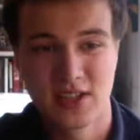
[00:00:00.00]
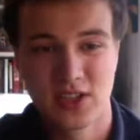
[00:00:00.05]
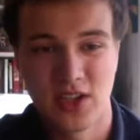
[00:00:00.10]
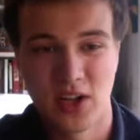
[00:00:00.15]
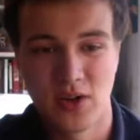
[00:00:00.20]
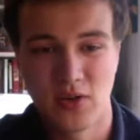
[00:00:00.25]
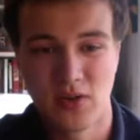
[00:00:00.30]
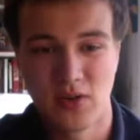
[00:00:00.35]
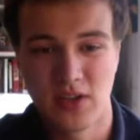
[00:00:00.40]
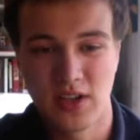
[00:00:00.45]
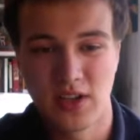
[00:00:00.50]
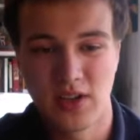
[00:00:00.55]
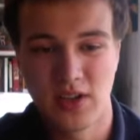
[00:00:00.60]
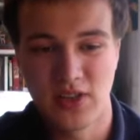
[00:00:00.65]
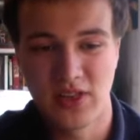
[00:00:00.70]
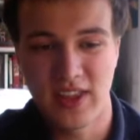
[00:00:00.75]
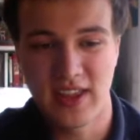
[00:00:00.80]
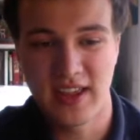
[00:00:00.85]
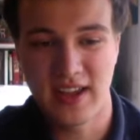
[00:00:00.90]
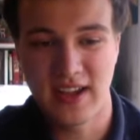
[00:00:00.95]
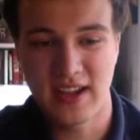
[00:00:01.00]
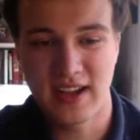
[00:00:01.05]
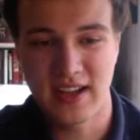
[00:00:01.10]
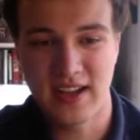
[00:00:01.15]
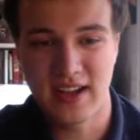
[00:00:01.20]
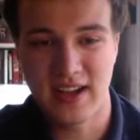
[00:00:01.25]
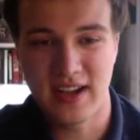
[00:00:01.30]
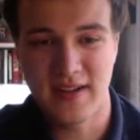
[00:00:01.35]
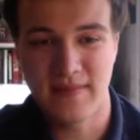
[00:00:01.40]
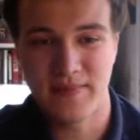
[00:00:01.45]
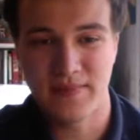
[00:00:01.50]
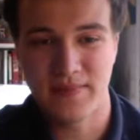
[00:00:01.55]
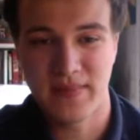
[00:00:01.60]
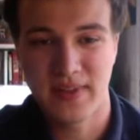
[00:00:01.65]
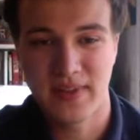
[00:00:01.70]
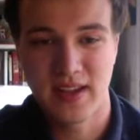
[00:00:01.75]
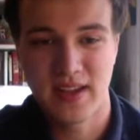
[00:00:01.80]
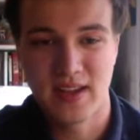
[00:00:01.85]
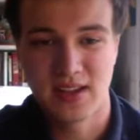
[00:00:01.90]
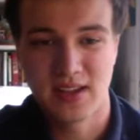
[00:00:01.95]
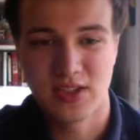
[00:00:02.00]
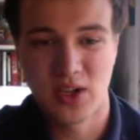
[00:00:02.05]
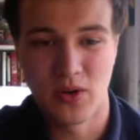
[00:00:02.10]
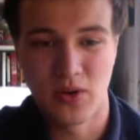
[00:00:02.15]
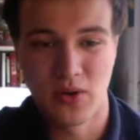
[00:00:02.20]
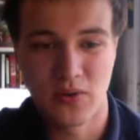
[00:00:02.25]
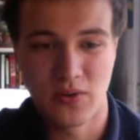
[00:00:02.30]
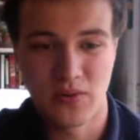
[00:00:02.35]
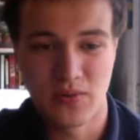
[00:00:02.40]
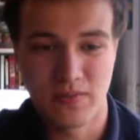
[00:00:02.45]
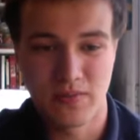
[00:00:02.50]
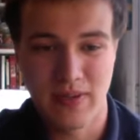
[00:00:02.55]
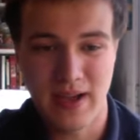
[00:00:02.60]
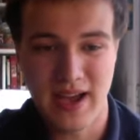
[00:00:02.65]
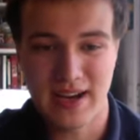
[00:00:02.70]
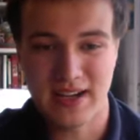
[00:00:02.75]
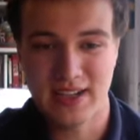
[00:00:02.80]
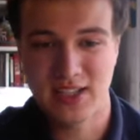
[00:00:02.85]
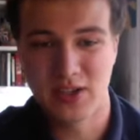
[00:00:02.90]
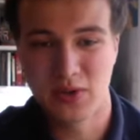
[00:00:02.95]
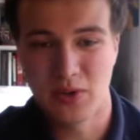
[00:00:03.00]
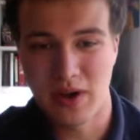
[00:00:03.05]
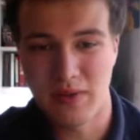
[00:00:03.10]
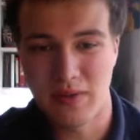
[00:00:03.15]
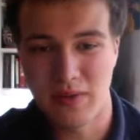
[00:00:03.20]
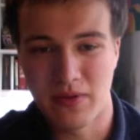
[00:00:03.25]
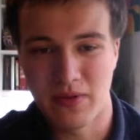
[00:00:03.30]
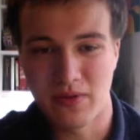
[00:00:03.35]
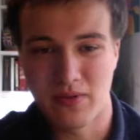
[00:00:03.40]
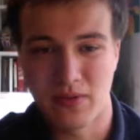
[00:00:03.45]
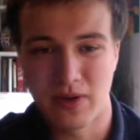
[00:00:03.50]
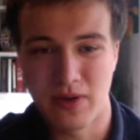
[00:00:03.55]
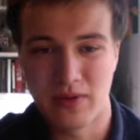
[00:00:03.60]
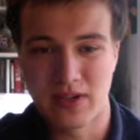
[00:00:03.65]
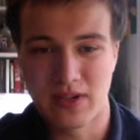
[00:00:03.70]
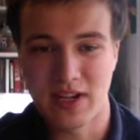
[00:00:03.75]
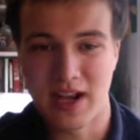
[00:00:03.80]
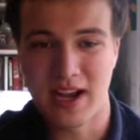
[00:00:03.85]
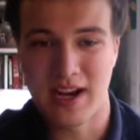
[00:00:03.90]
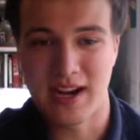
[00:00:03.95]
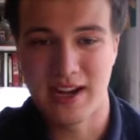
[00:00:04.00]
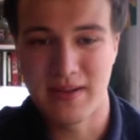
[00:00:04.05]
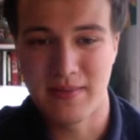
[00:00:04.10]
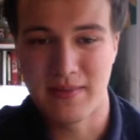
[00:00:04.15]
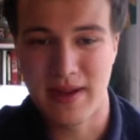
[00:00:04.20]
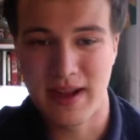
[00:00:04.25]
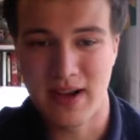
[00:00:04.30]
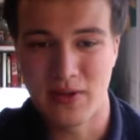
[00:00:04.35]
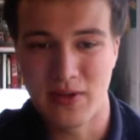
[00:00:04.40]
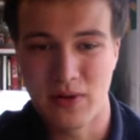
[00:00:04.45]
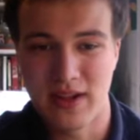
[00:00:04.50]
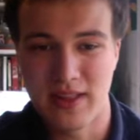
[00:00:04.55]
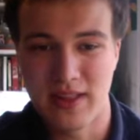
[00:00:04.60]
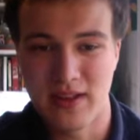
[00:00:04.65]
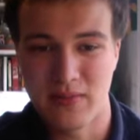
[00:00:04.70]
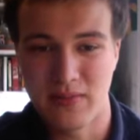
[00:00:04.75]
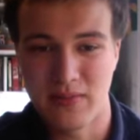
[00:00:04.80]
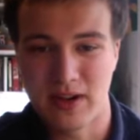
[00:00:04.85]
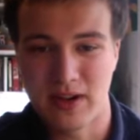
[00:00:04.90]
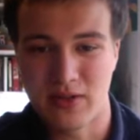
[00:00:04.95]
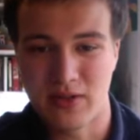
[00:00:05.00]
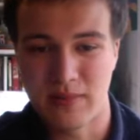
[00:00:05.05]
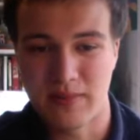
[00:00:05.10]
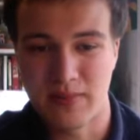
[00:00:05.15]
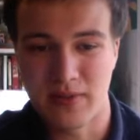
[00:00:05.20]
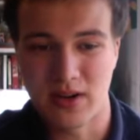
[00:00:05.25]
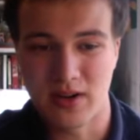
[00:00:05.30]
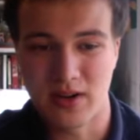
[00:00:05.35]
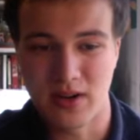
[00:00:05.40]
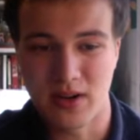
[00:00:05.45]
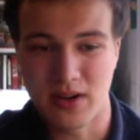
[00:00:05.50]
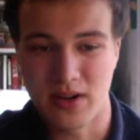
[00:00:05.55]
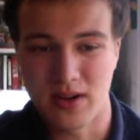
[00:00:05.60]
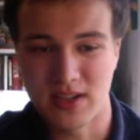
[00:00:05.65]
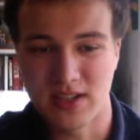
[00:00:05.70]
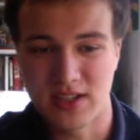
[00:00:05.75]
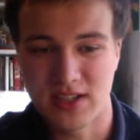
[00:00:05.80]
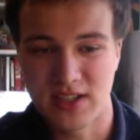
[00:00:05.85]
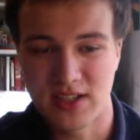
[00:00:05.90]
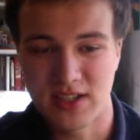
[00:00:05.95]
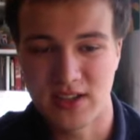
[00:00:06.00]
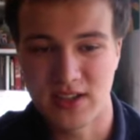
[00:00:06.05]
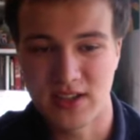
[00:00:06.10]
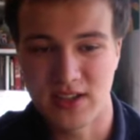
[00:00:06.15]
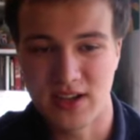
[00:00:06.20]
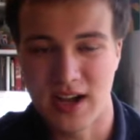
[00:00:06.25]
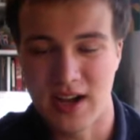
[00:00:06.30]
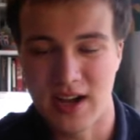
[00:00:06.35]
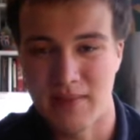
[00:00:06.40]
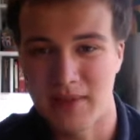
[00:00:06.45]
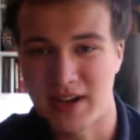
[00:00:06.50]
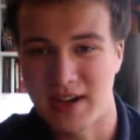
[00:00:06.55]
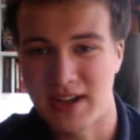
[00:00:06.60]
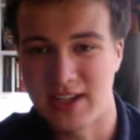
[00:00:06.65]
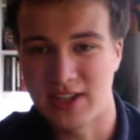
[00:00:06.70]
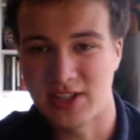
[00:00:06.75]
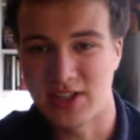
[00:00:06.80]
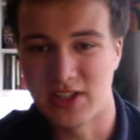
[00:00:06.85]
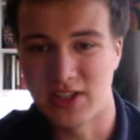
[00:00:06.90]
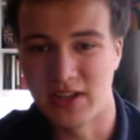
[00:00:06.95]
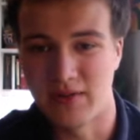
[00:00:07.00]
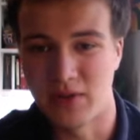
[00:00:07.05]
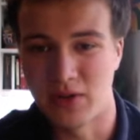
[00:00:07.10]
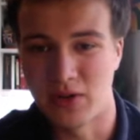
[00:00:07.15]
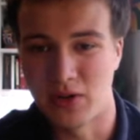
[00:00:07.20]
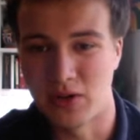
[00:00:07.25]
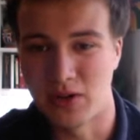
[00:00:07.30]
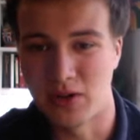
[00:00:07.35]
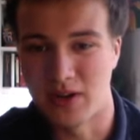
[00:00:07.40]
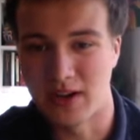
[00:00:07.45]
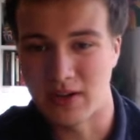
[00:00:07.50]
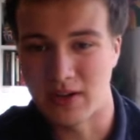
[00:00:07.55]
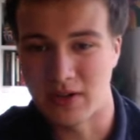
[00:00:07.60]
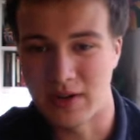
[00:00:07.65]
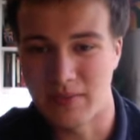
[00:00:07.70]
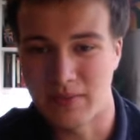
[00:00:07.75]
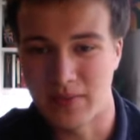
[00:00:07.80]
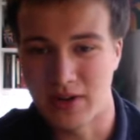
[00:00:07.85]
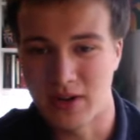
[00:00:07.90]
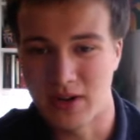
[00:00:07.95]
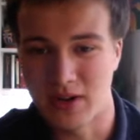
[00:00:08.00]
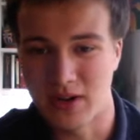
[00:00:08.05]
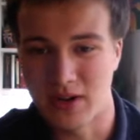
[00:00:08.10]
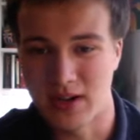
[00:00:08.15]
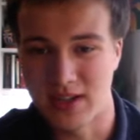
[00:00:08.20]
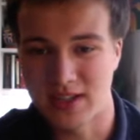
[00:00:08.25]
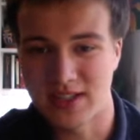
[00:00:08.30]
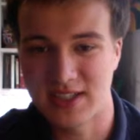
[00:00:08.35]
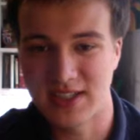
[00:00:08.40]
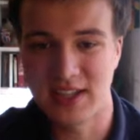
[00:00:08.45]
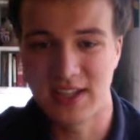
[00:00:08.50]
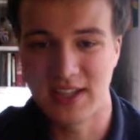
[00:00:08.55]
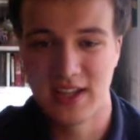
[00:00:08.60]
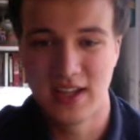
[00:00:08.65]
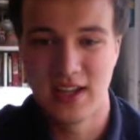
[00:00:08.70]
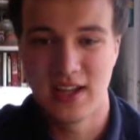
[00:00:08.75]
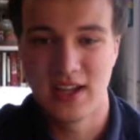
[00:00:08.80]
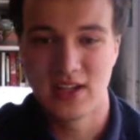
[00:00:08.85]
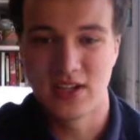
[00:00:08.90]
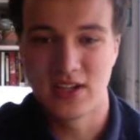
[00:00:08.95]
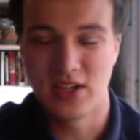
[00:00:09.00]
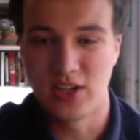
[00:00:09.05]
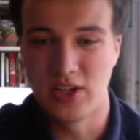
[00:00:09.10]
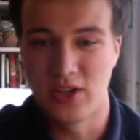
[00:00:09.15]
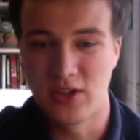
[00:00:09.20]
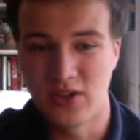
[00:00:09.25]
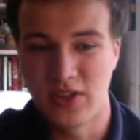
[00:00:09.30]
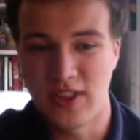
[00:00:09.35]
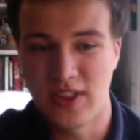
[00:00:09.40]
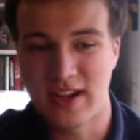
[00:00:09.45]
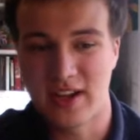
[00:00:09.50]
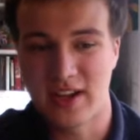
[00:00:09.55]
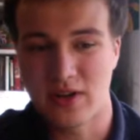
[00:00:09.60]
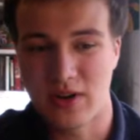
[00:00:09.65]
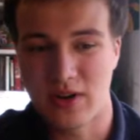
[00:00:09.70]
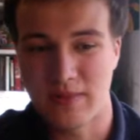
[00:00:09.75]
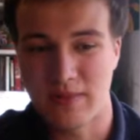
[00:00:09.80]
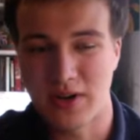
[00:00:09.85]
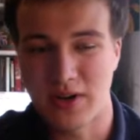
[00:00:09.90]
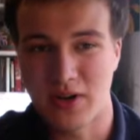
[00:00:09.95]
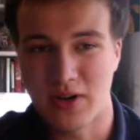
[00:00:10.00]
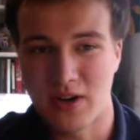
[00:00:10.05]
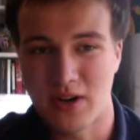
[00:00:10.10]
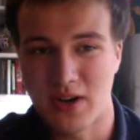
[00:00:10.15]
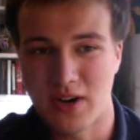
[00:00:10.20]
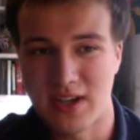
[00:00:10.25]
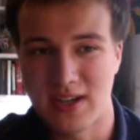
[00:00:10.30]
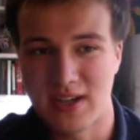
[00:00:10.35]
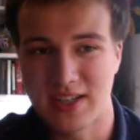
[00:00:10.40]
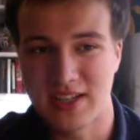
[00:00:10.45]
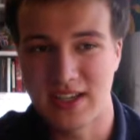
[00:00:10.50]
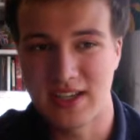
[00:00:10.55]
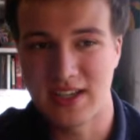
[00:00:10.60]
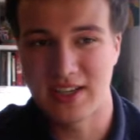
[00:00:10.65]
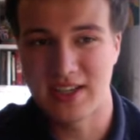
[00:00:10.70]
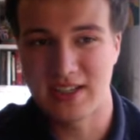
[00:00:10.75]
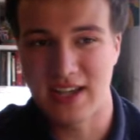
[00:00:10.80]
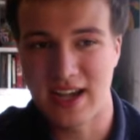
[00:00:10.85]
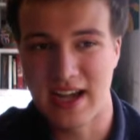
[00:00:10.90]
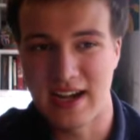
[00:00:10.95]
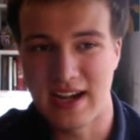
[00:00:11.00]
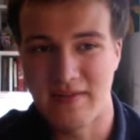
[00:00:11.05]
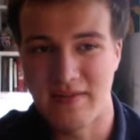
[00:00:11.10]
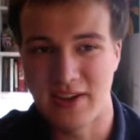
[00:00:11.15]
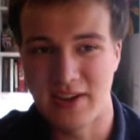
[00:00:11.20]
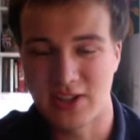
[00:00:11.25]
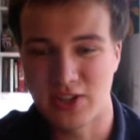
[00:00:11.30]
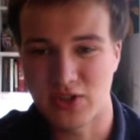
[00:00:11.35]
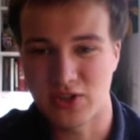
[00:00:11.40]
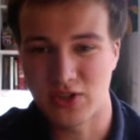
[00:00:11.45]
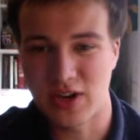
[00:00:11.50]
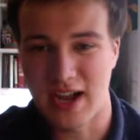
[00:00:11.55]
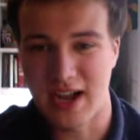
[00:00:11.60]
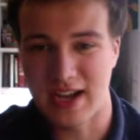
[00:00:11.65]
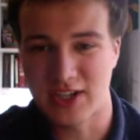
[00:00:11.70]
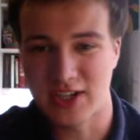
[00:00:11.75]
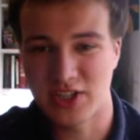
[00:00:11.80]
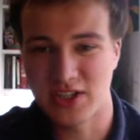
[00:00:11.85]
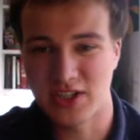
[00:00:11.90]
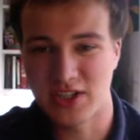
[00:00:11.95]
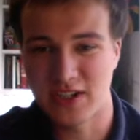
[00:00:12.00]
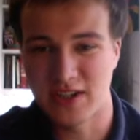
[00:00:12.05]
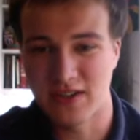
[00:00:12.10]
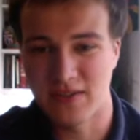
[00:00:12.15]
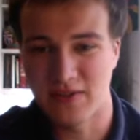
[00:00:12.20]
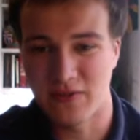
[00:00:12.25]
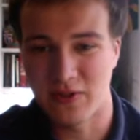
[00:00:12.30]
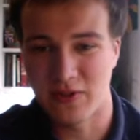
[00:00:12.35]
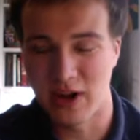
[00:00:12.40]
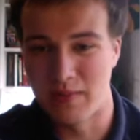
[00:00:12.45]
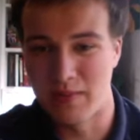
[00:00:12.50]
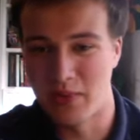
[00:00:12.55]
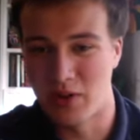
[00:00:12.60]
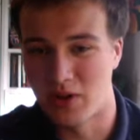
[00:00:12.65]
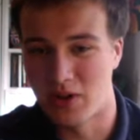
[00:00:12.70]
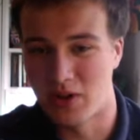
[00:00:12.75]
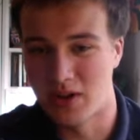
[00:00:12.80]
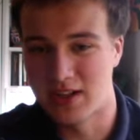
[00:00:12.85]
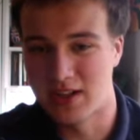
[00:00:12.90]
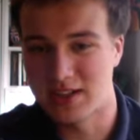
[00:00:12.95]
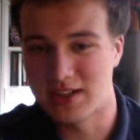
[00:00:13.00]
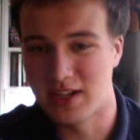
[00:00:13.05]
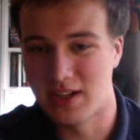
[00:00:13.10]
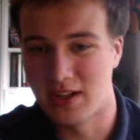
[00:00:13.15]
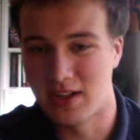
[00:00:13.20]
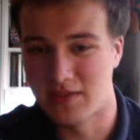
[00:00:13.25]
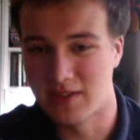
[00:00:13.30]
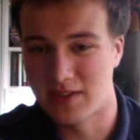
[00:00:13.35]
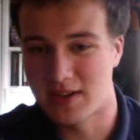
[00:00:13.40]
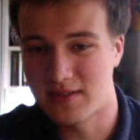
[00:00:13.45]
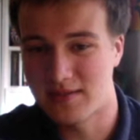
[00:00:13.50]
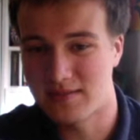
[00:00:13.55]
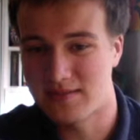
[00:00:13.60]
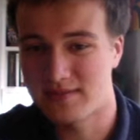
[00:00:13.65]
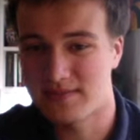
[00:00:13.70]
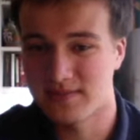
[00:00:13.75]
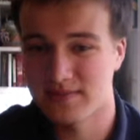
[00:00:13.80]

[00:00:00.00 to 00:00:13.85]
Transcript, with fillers: So, do you think, um, so back to what we were talking about, whether it be cryptocurrency or a combination of gold and cryptocurrency, do you think cryptocurrency is kind of a distraction from gold and silver?